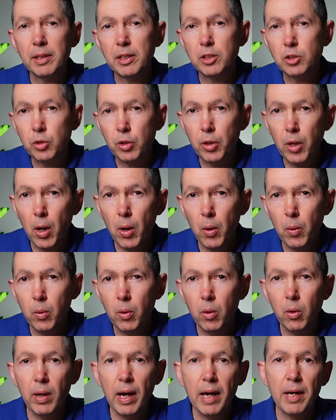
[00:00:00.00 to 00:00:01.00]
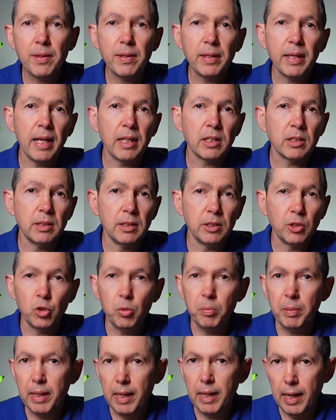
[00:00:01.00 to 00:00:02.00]
needs to go or anything else needs to
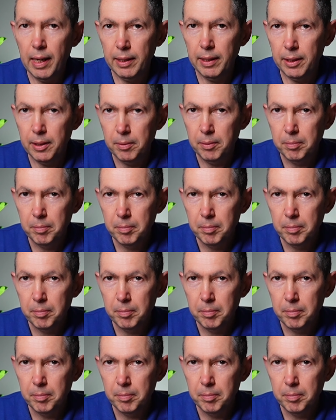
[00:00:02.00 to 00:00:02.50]
be added.